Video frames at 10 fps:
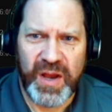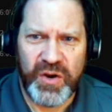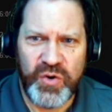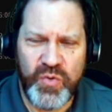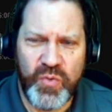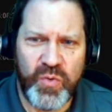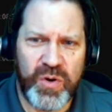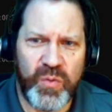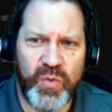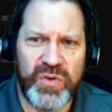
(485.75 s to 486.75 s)
New order
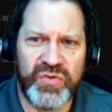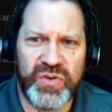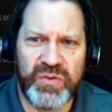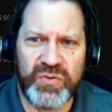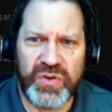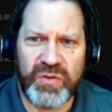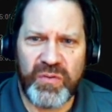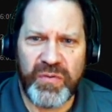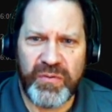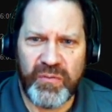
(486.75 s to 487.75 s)

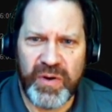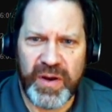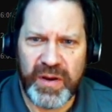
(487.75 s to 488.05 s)
1003.